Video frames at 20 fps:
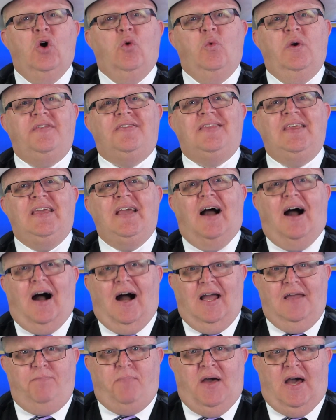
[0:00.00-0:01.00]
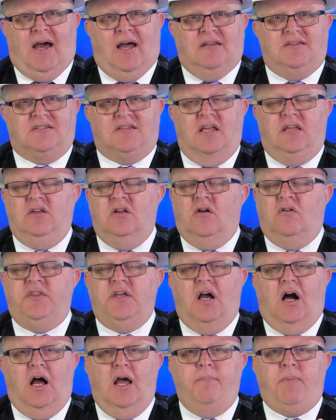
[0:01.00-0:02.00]
with the iPad, saying, you know,
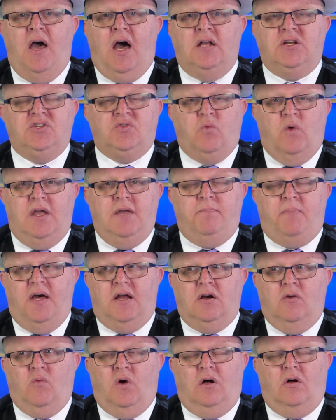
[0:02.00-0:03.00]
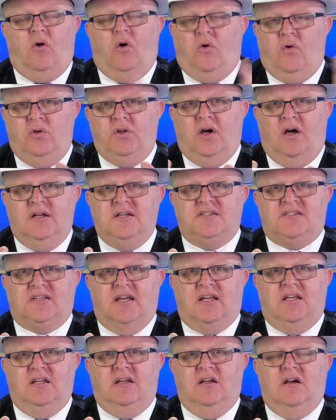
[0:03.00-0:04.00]
the iPad is way better. Well, hold on a
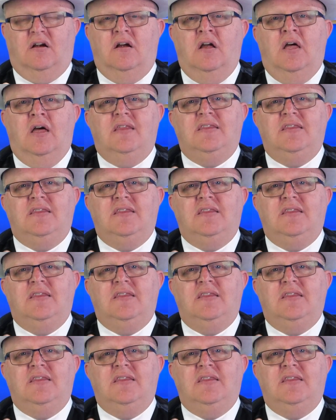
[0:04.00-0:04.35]
second here.